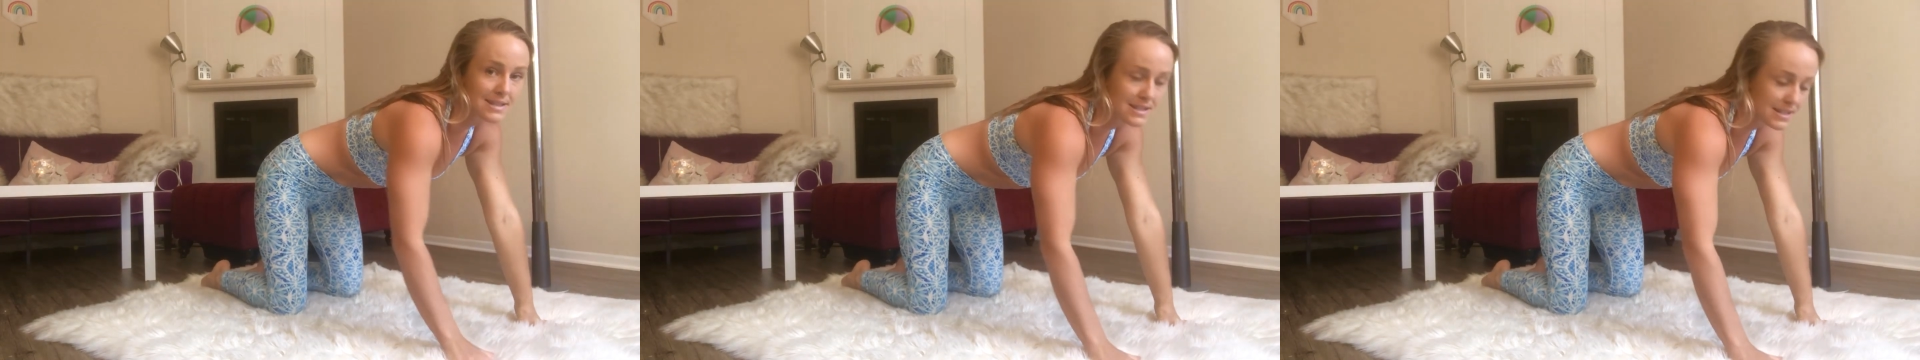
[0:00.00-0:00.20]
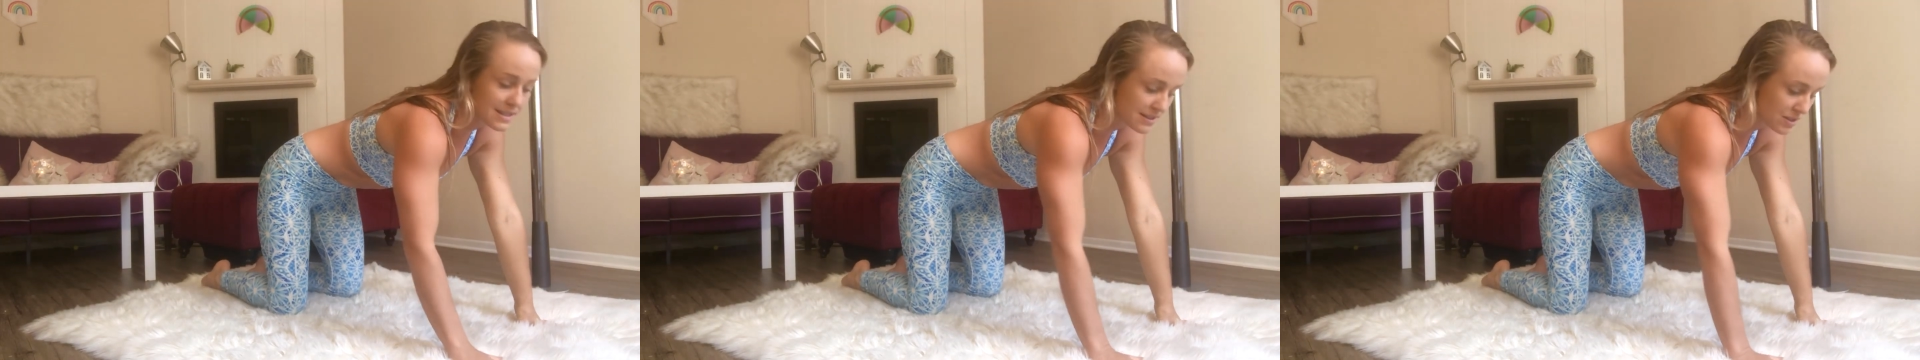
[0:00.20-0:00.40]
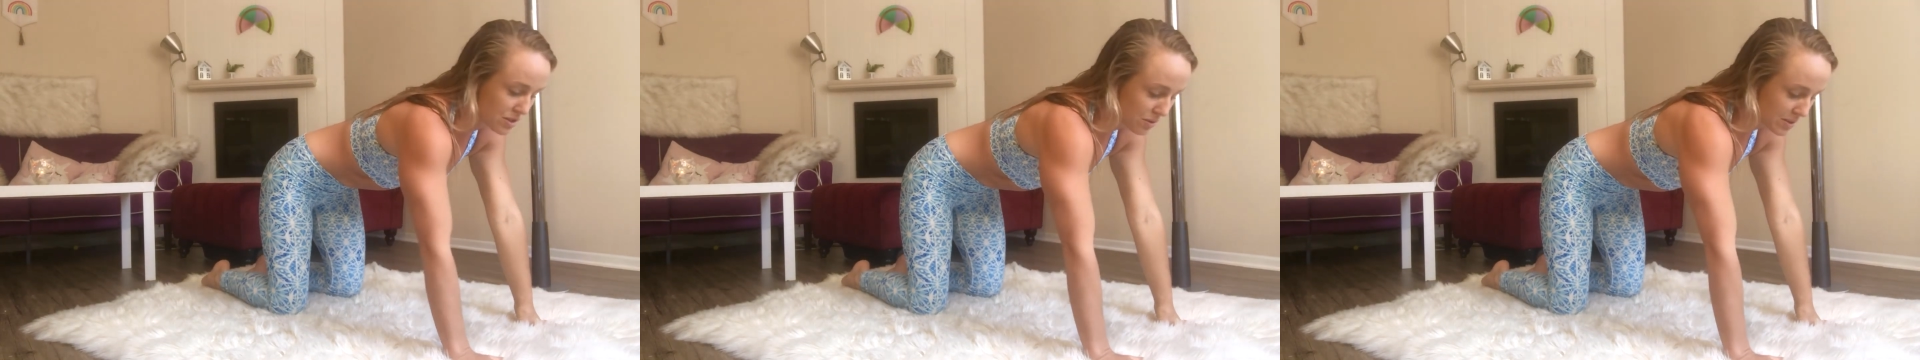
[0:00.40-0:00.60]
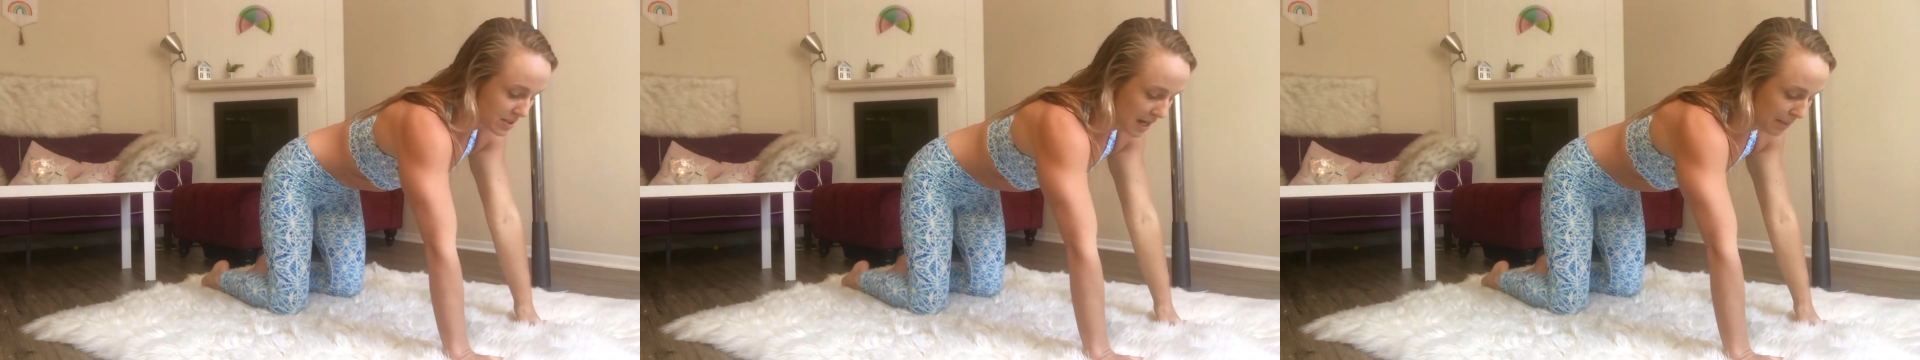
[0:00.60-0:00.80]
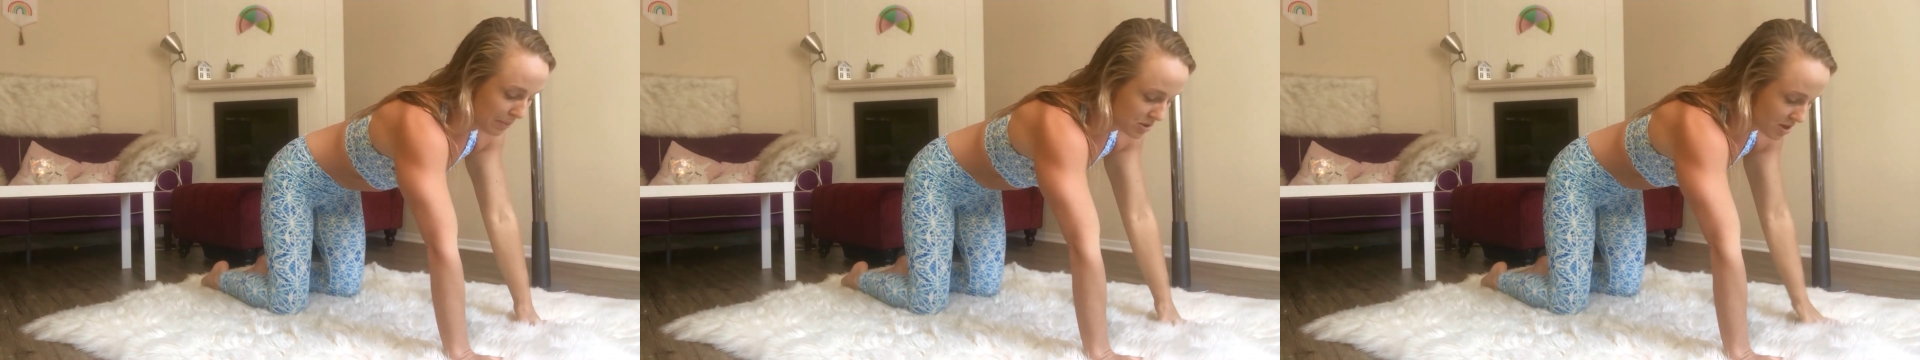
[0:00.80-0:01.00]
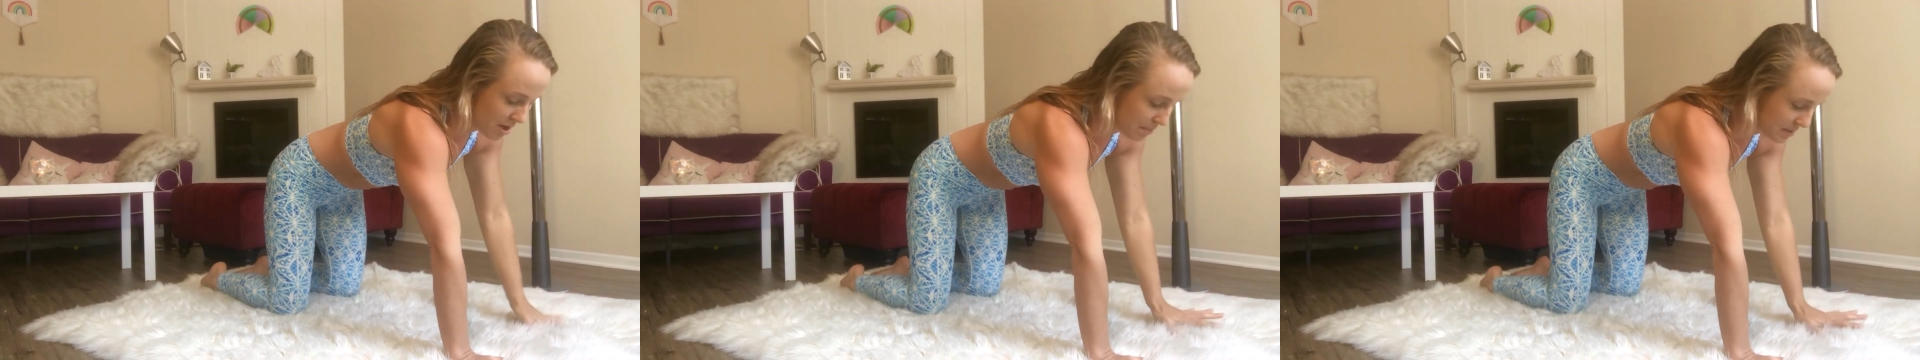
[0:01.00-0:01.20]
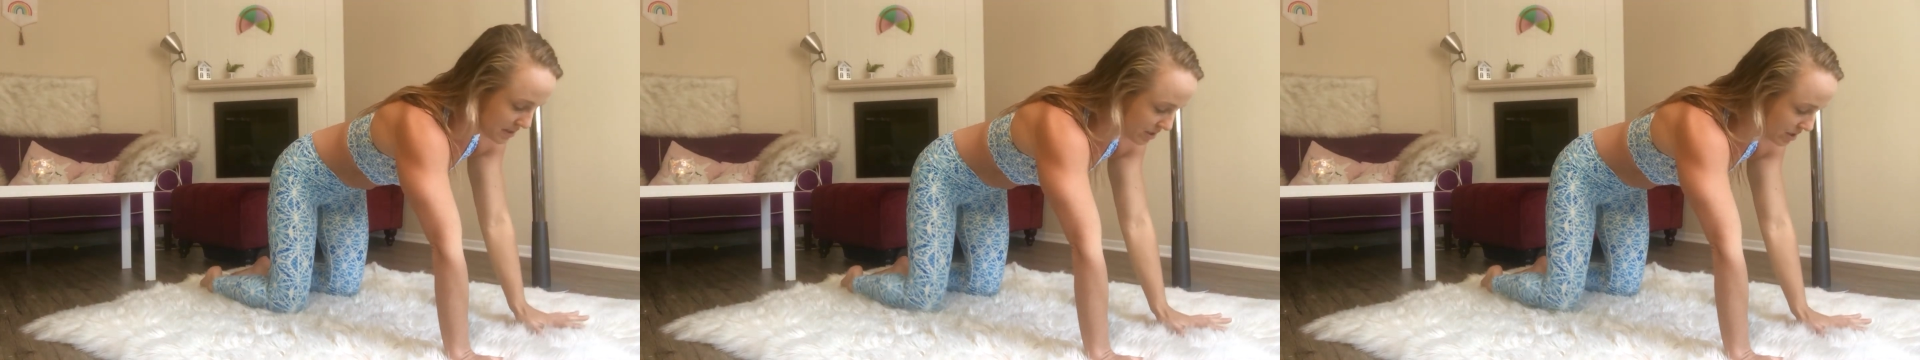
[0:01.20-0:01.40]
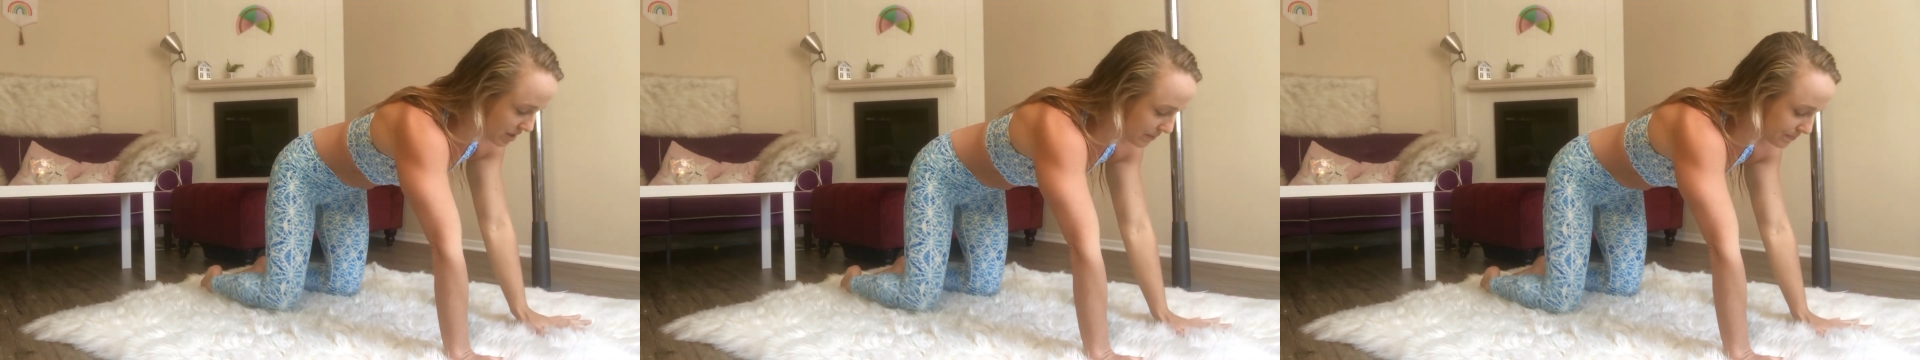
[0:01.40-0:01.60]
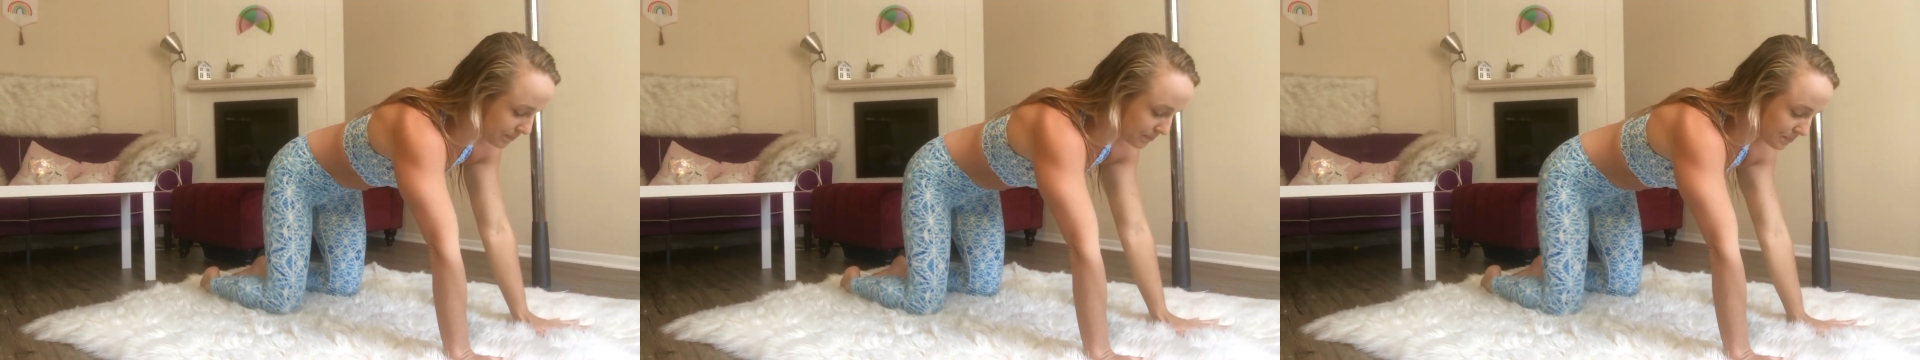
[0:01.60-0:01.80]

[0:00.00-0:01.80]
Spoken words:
and knees into a tabletop position.